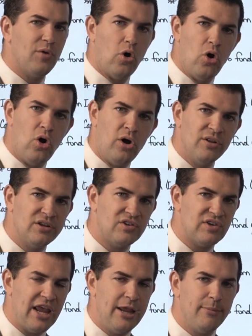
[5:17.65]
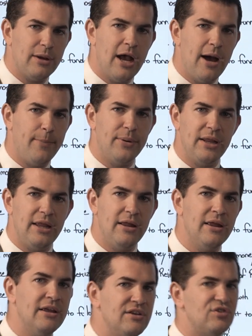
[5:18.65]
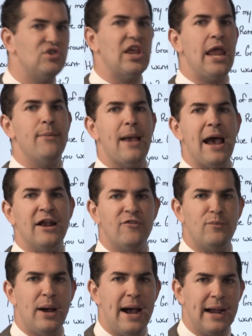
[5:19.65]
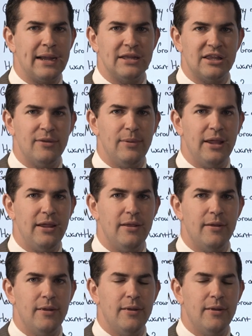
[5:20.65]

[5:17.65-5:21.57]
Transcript: all the same company, same out of pocket to me.